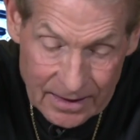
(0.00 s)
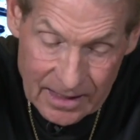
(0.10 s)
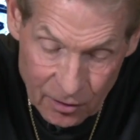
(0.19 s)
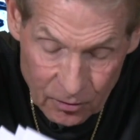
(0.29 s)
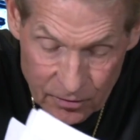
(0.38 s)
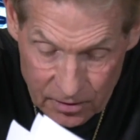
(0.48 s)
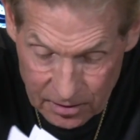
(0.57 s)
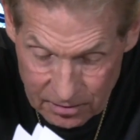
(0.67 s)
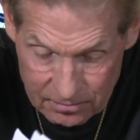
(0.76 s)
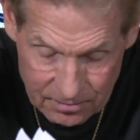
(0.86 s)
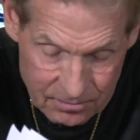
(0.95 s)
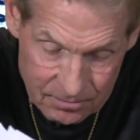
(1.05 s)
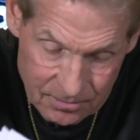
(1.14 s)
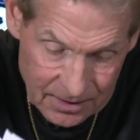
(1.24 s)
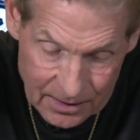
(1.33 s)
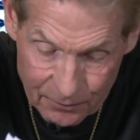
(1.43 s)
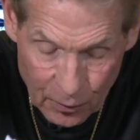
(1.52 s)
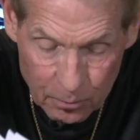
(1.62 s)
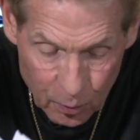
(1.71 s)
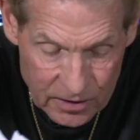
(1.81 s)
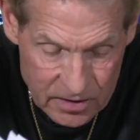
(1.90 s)
killed in an NFL
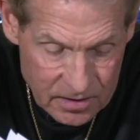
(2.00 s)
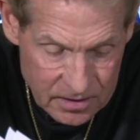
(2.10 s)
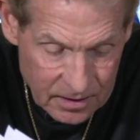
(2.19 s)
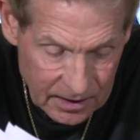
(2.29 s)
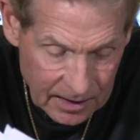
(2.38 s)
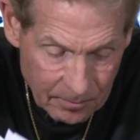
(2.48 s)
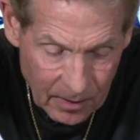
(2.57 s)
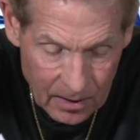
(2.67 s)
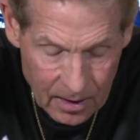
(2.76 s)
preseason game?